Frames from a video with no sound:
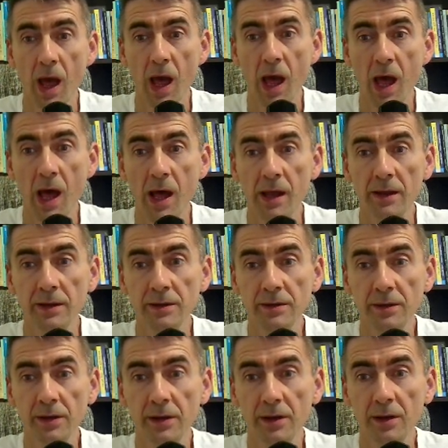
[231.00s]
and
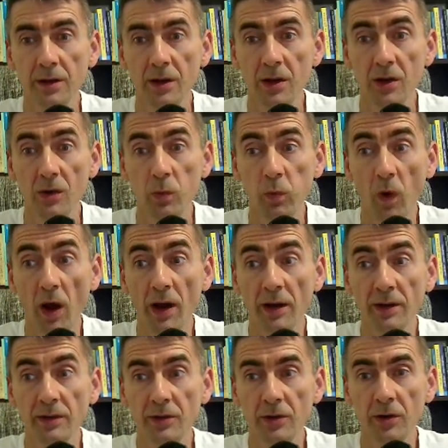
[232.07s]

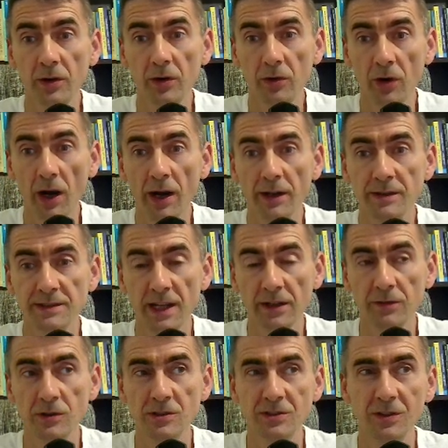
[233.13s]
find the right
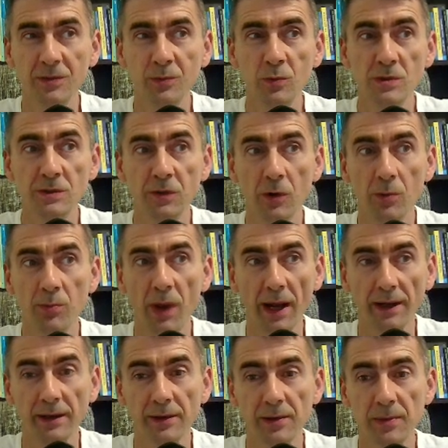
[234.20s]
sequence of moves for black.